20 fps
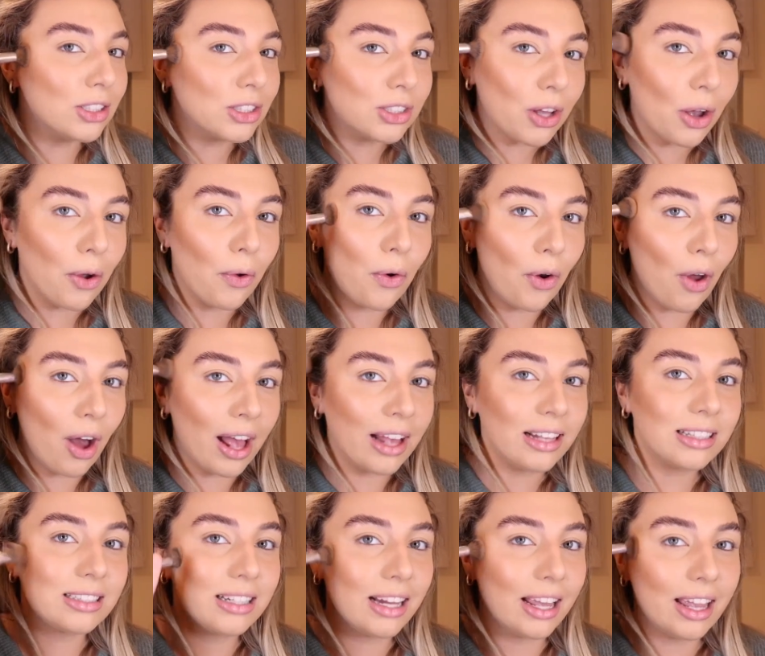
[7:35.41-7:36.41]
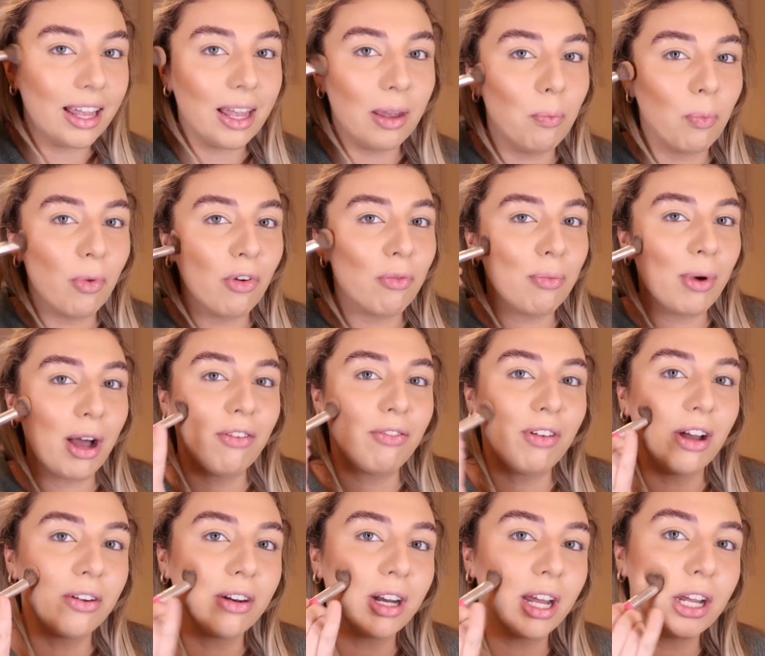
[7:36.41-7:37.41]
so nicely in with my
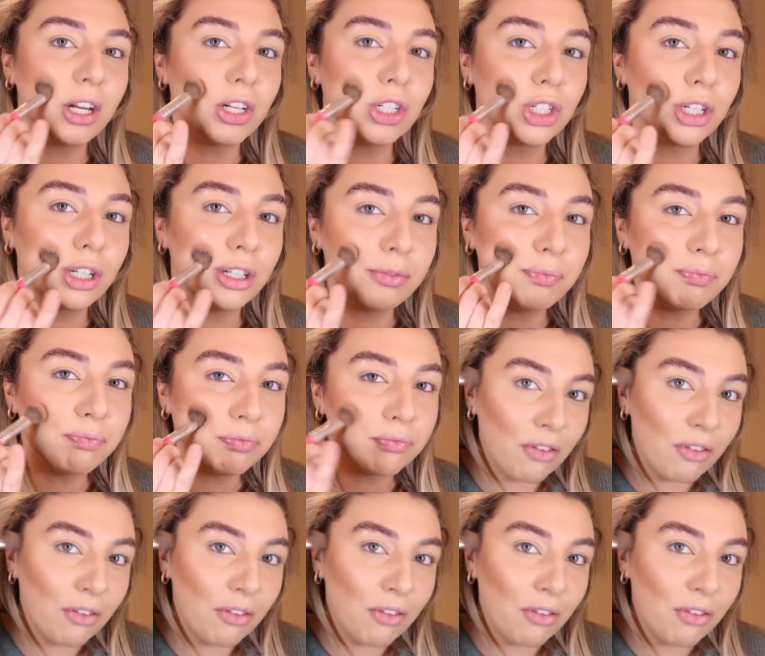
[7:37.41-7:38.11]
foundation.